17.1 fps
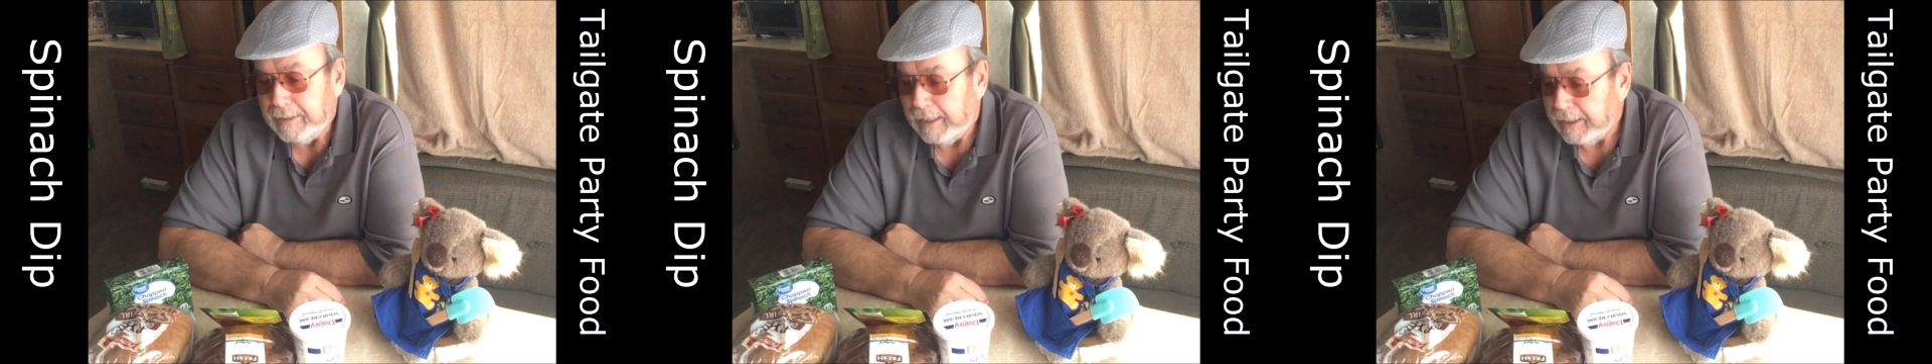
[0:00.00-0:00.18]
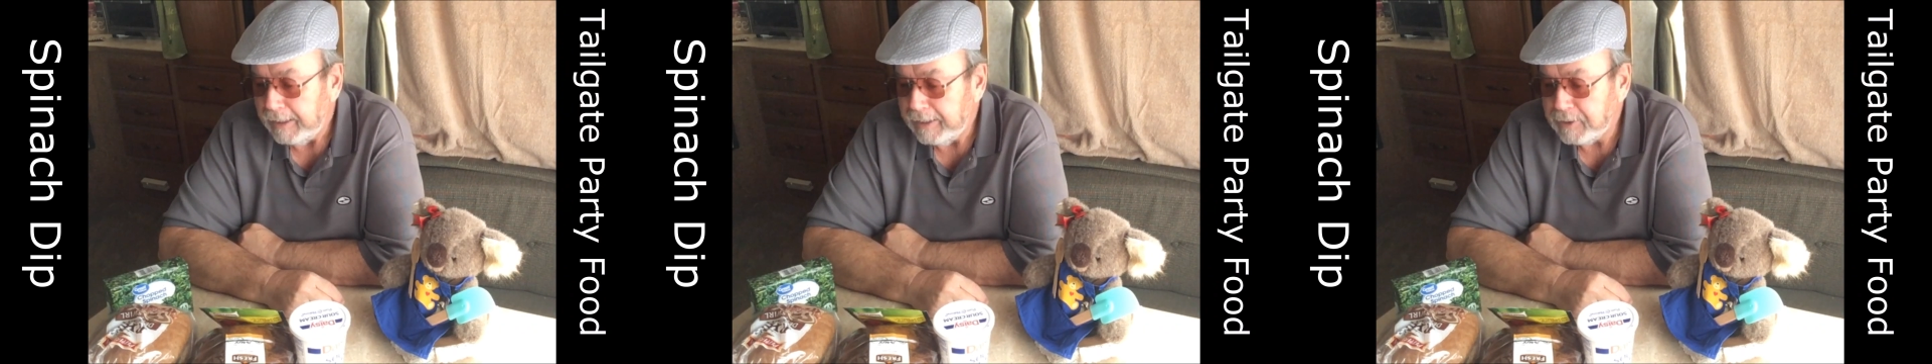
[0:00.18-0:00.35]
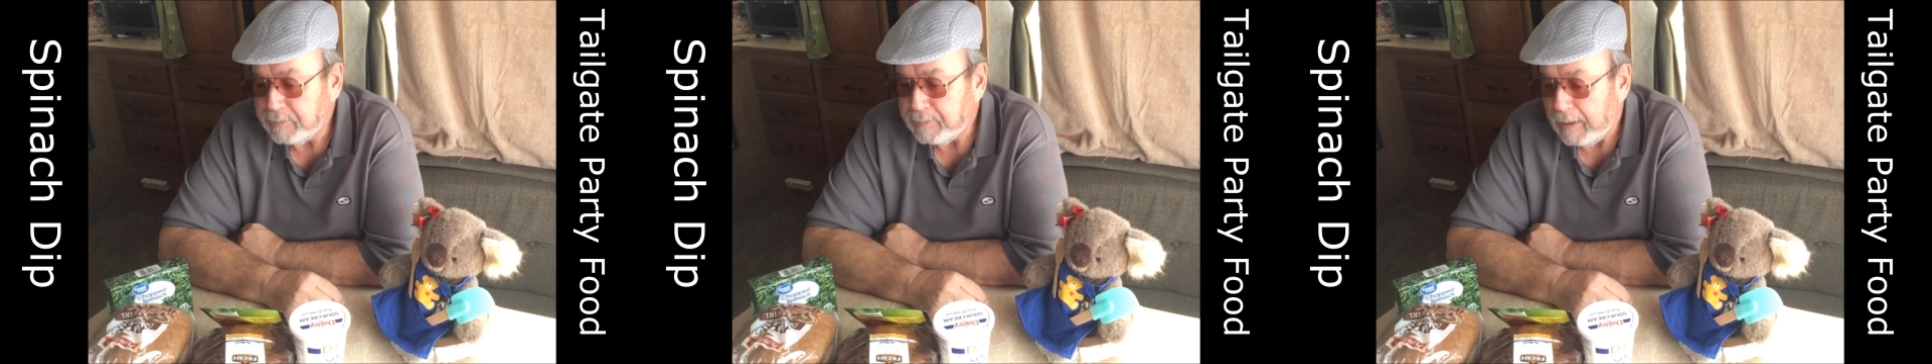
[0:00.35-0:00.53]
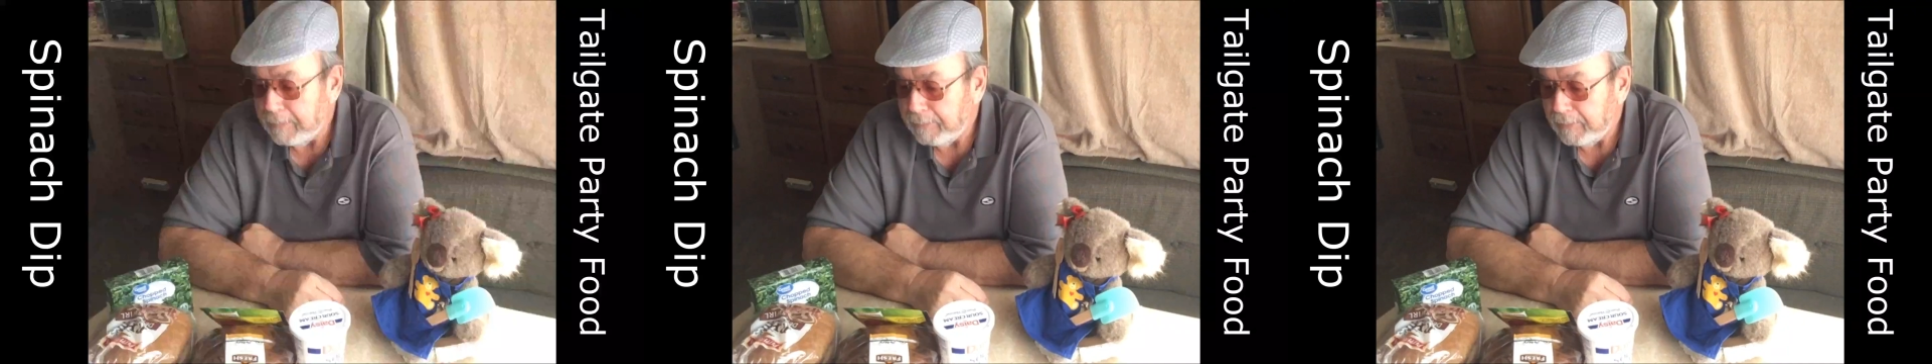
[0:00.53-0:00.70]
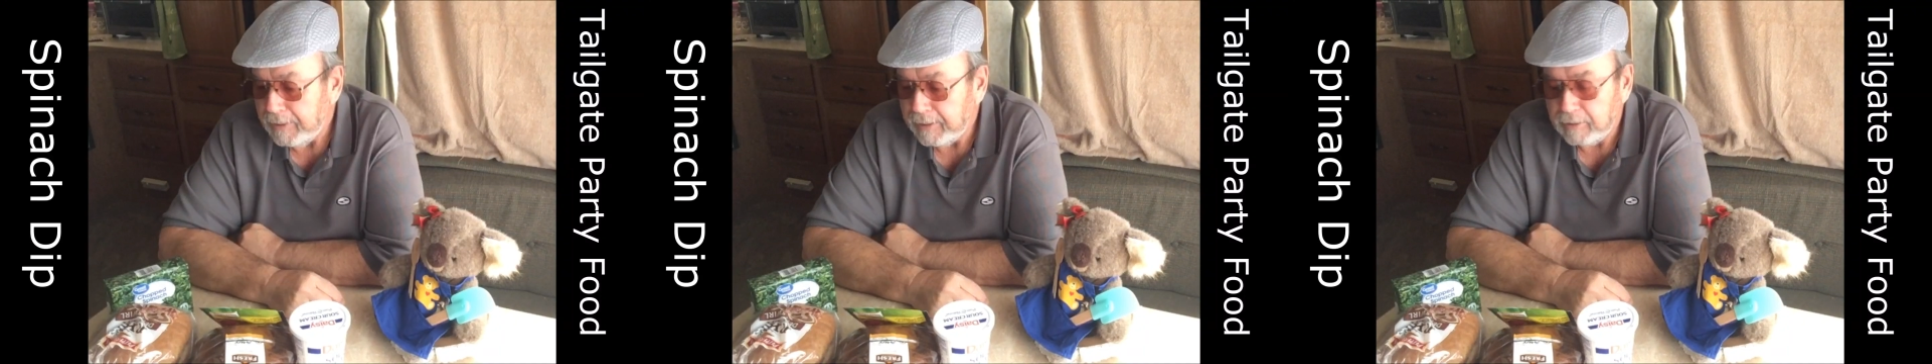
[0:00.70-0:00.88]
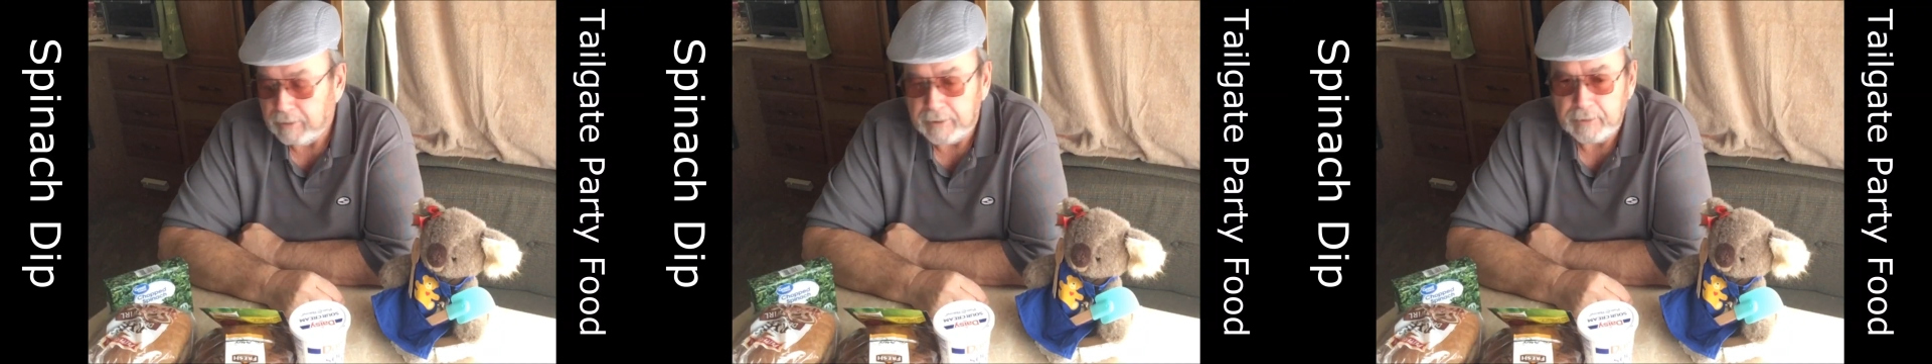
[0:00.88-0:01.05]
I guess
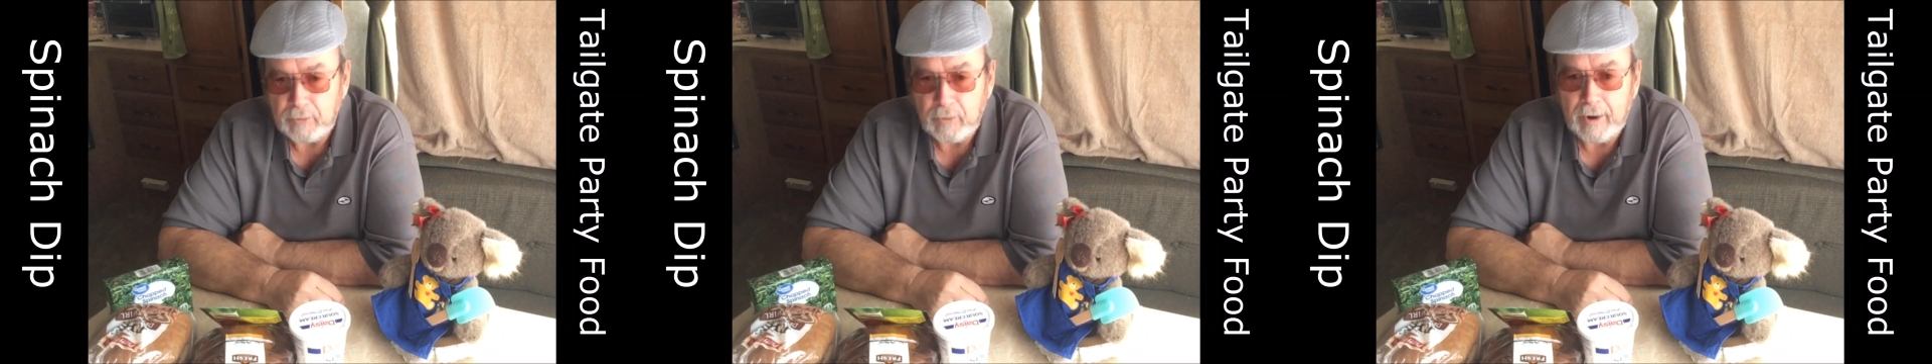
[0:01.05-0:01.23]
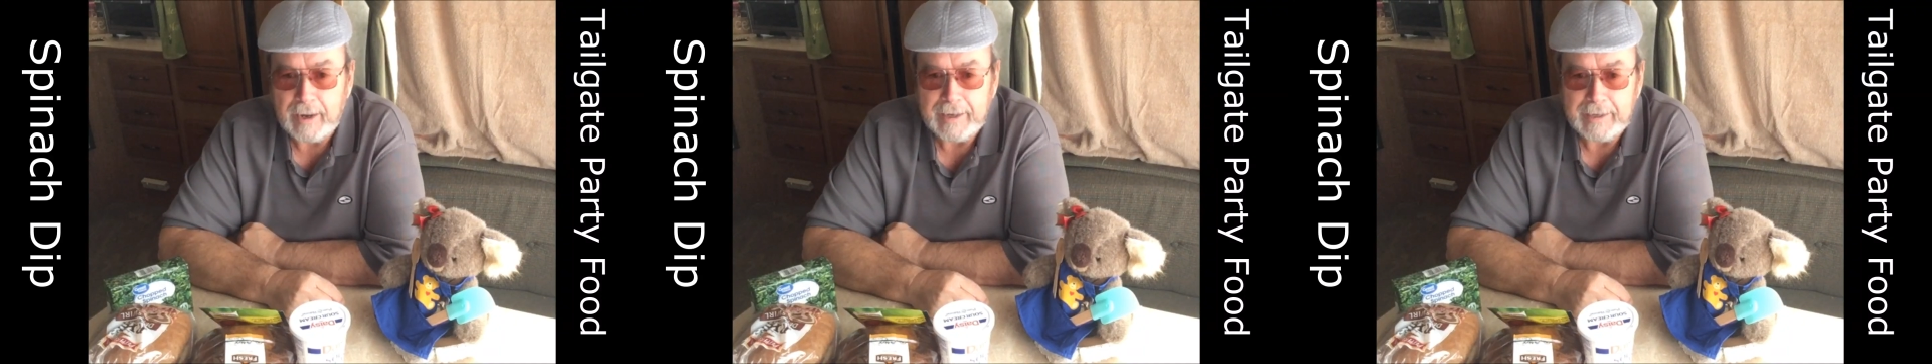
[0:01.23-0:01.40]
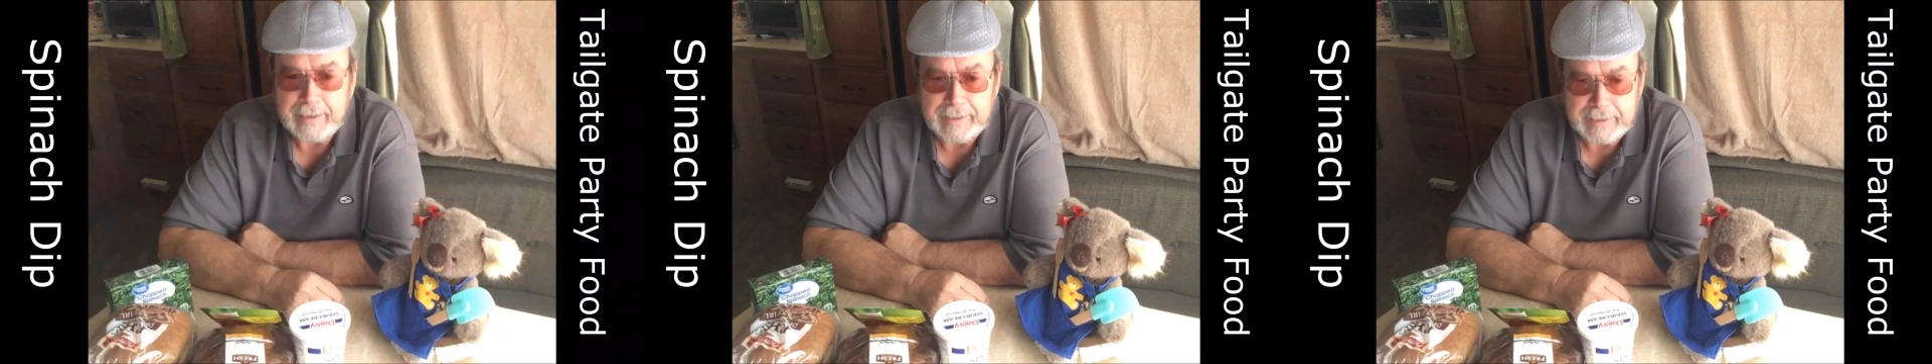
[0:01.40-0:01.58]
pumpernickel and rye